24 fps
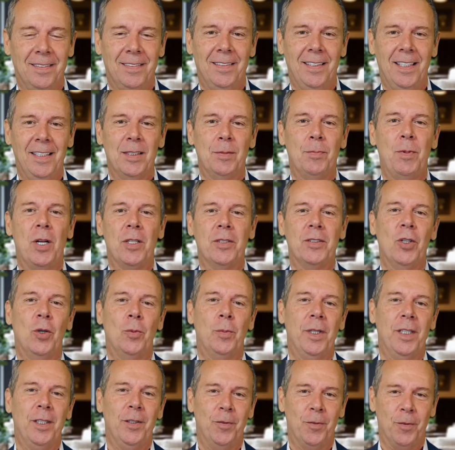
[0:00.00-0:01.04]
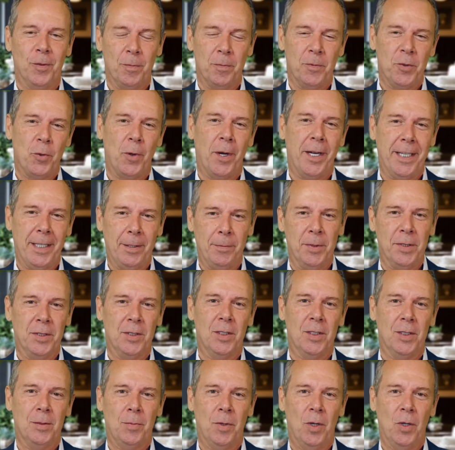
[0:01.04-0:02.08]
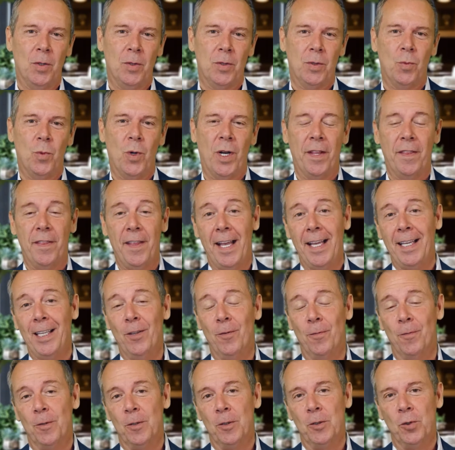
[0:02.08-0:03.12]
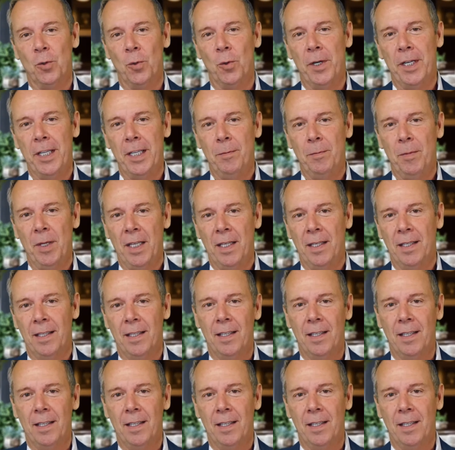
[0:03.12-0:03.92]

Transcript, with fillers: It's Paul Tobey from Training Business Pros. I want to thank you for joining me.